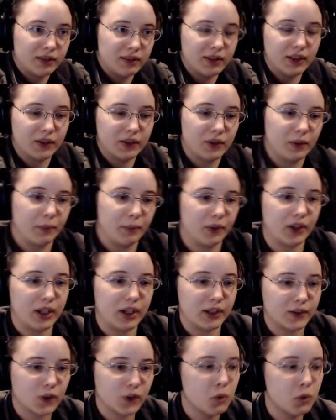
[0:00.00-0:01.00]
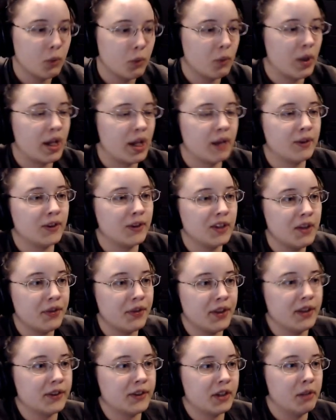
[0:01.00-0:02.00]
That's what I'm saying. So when I see
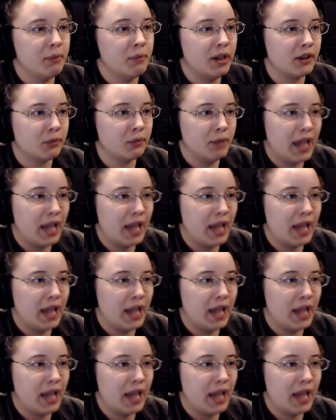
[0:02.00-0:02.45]
things and it makes me